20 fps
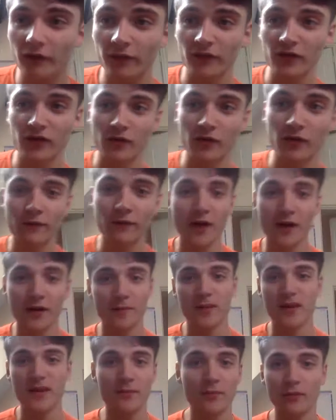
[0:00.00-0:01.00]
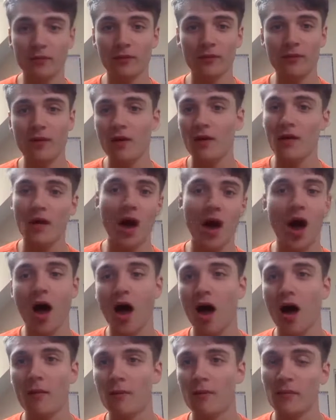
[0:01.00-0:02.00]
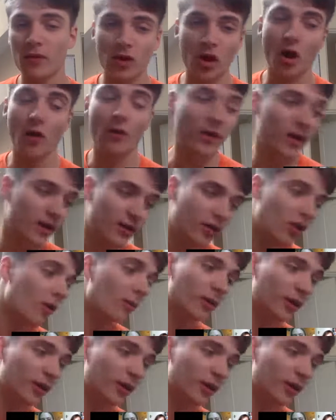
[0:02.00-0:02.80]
often you'll find people going to